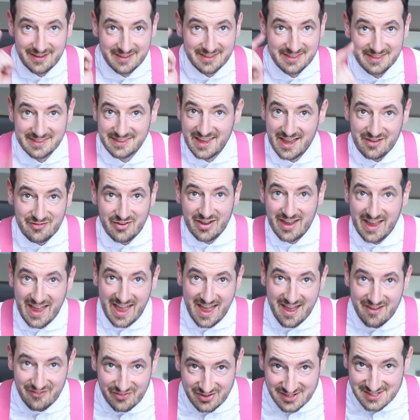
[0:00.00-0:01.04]
Never
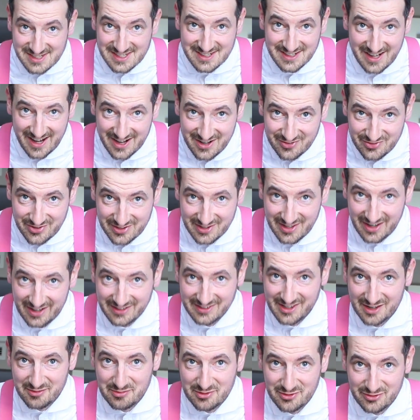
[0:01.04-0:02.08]
ever seen anything
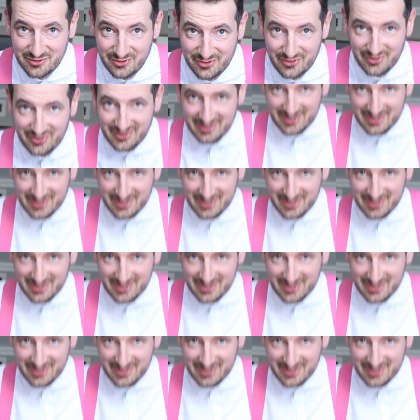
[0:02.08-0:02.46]
like that before.